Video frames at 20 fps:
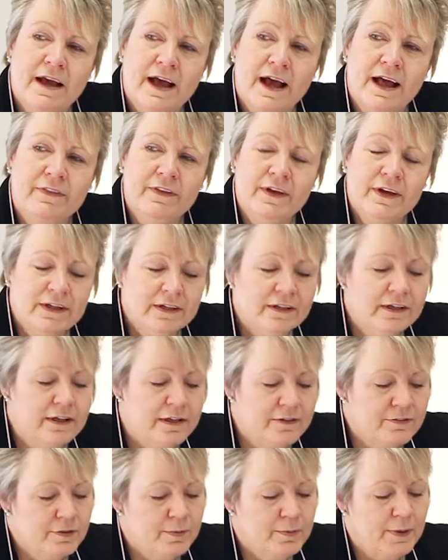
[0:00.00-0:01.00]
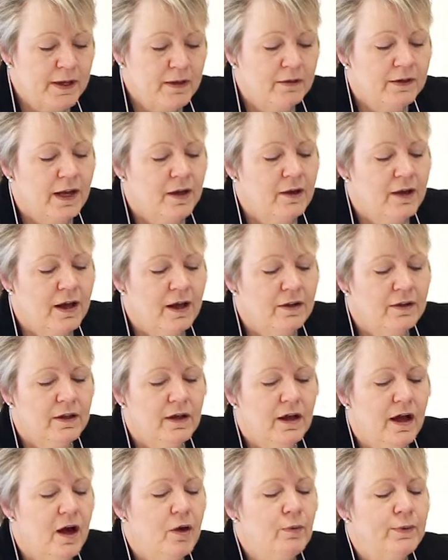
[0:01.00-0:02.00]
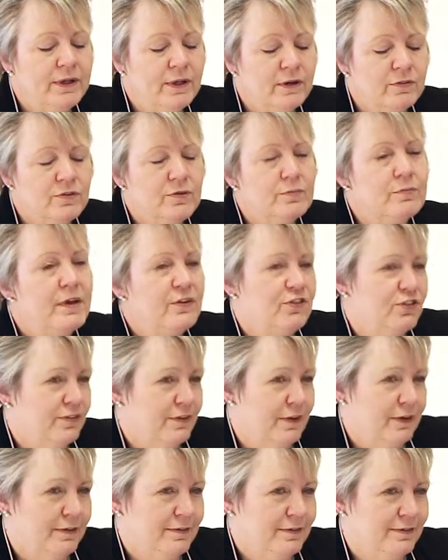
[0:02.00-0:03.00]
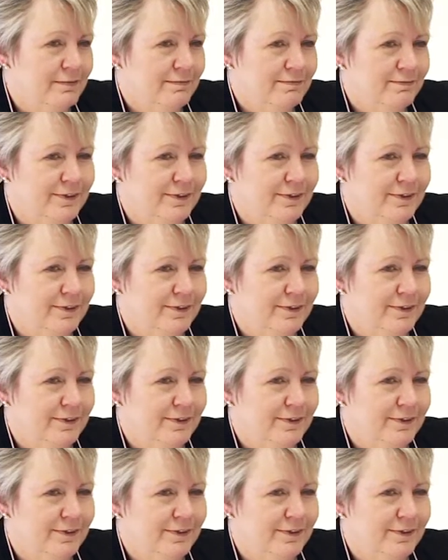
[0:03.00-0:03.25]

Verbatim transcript: And then it's about are we going to measure this?